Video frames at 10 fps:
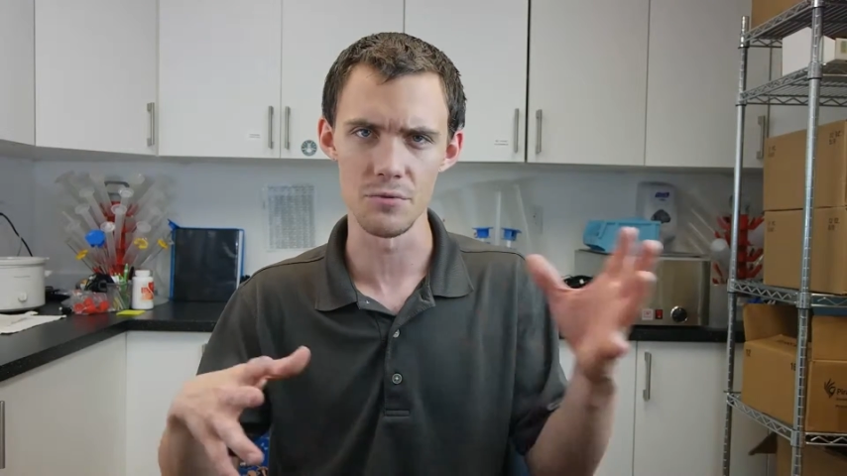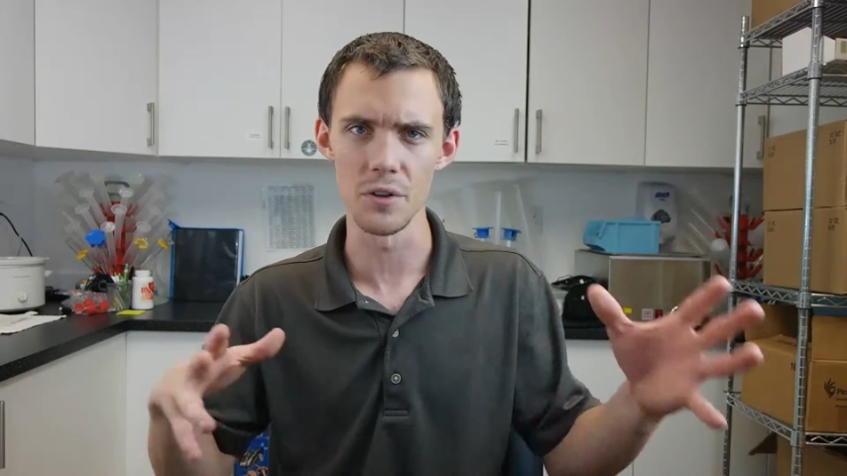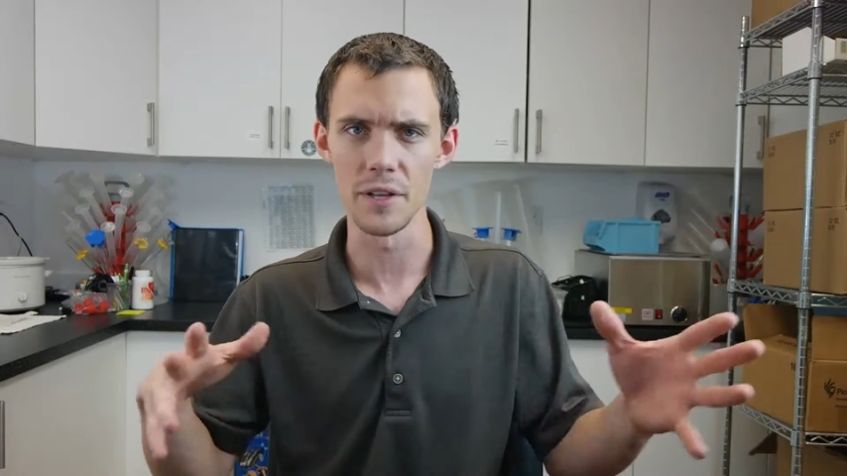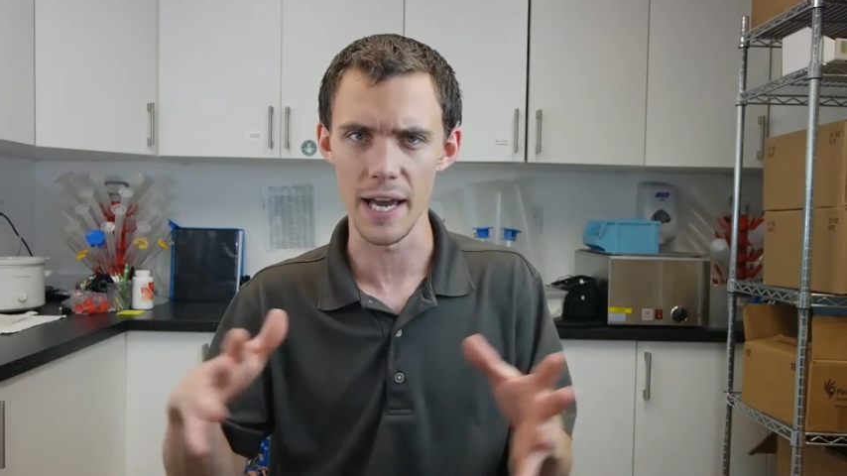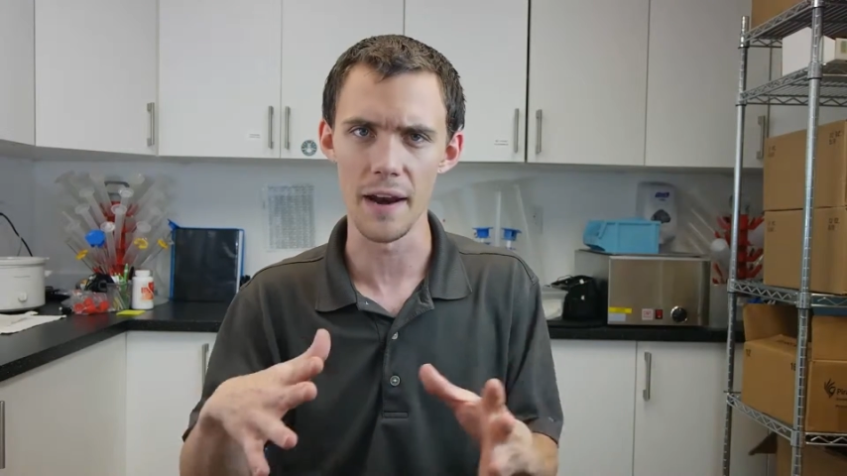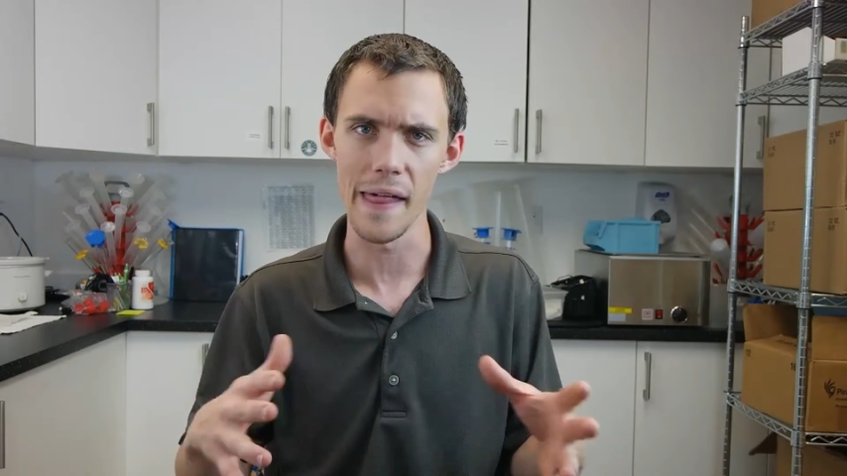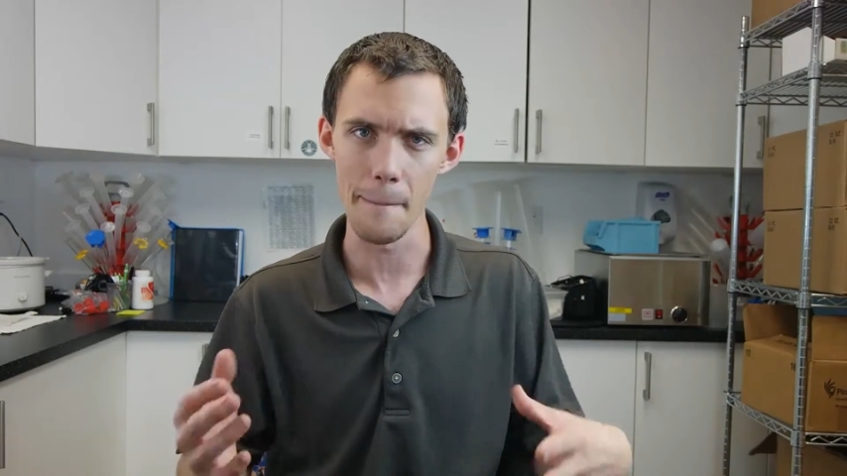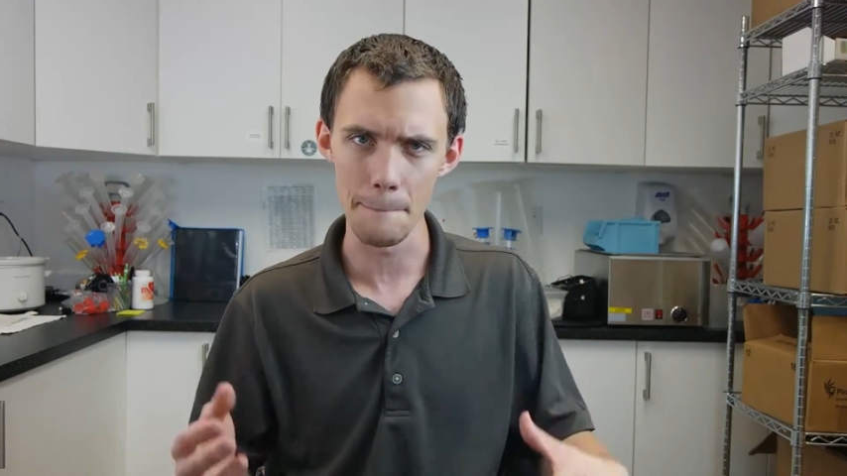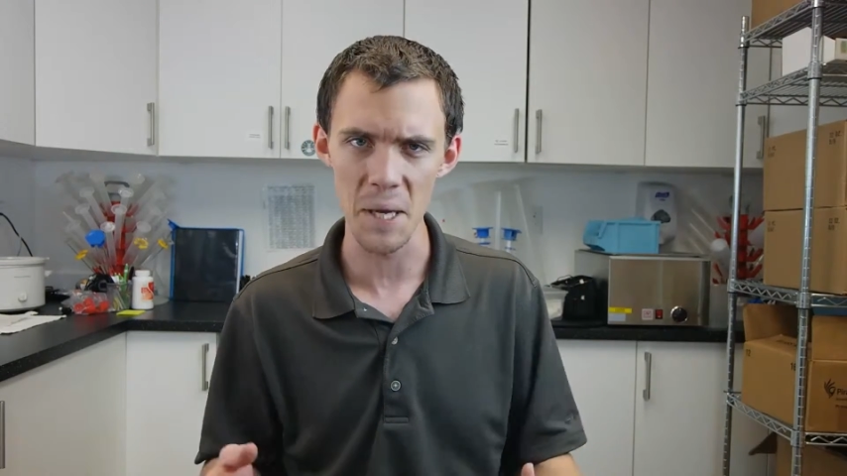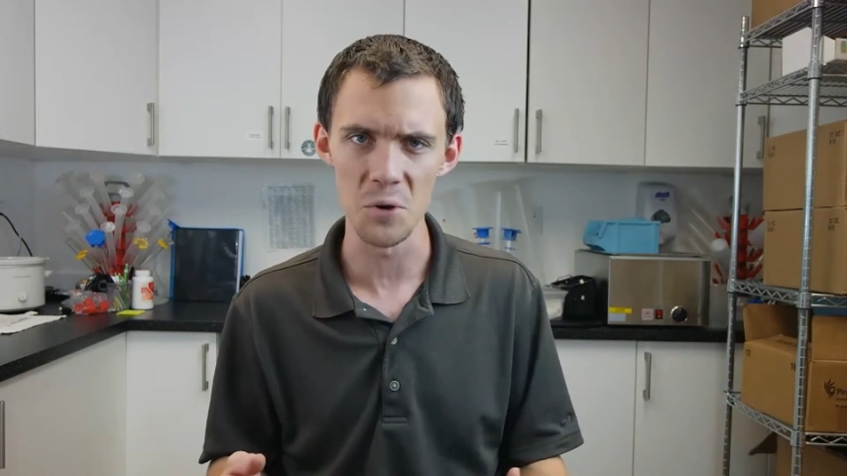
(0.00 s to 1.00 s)
really kind of
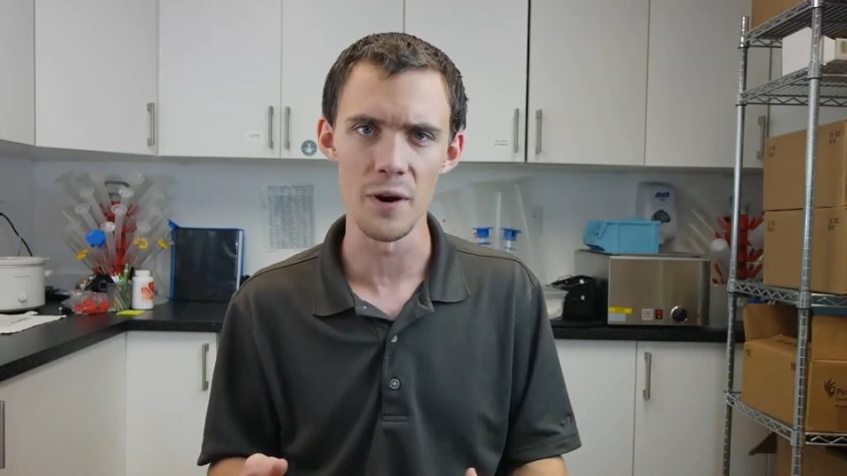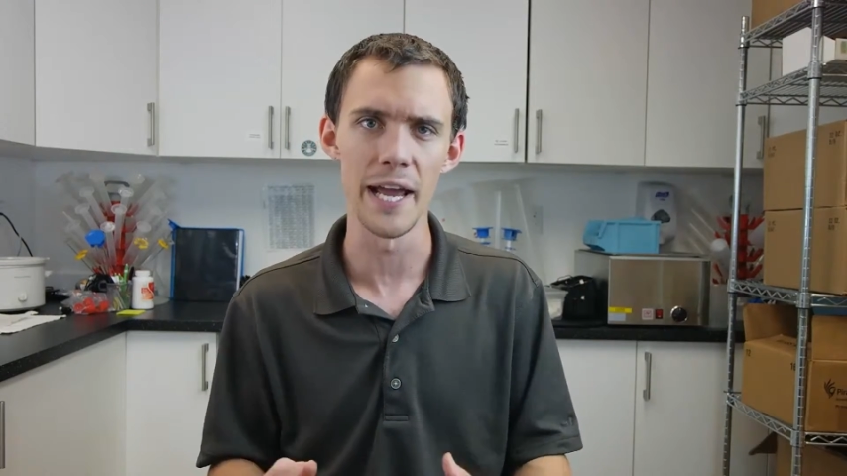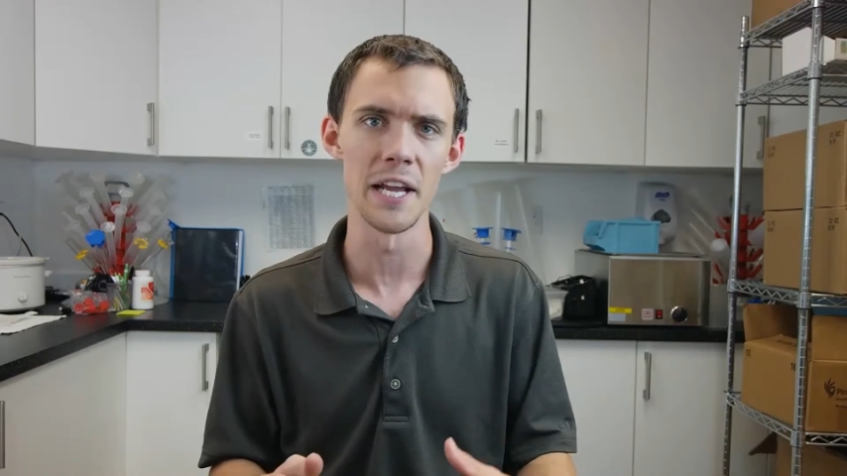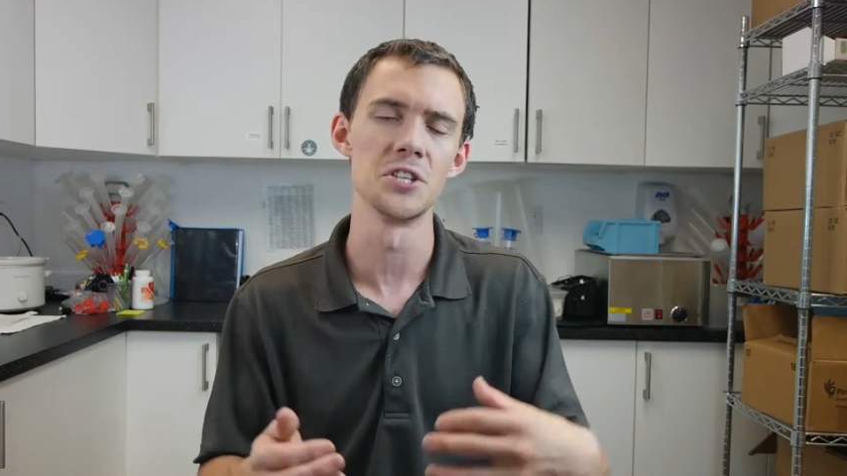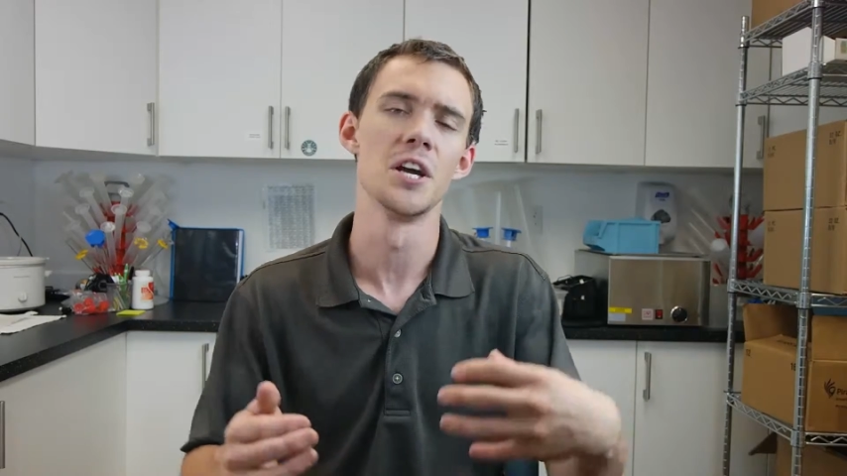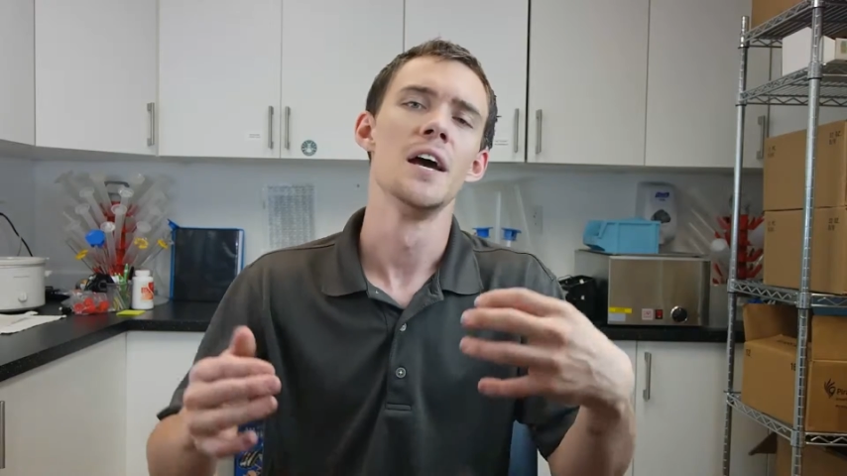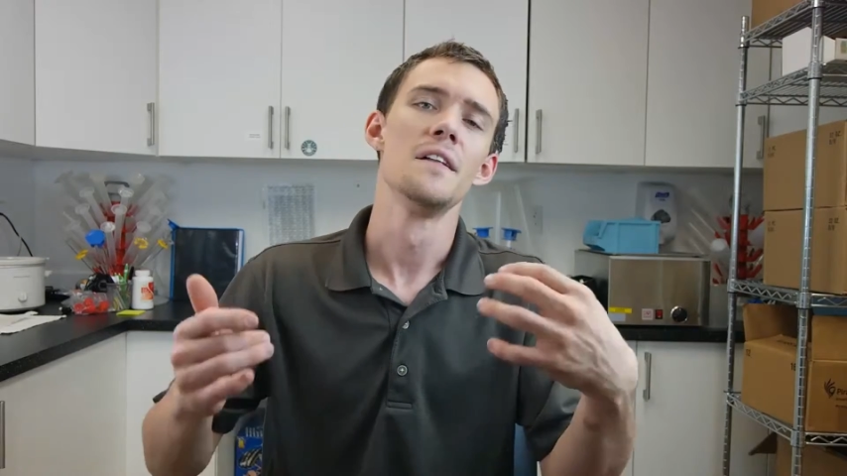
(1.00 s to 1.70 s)
that mid-range